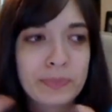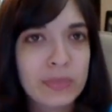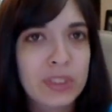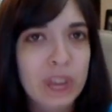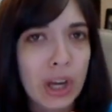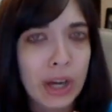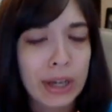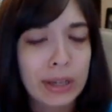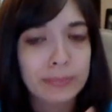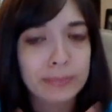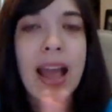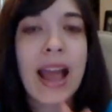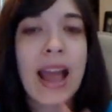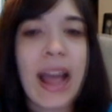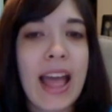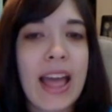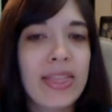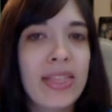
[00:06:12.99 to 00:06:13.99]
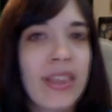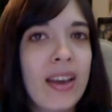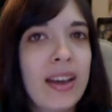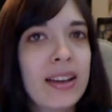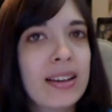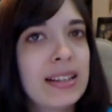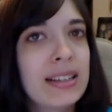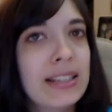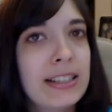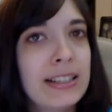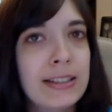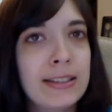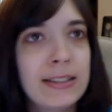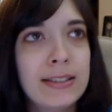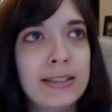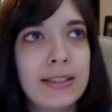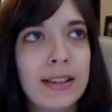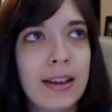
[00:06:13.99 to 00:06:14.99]
sorry. And that
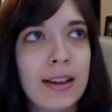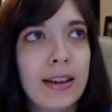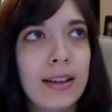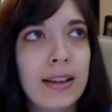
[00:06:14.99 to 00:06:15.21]
is, uh,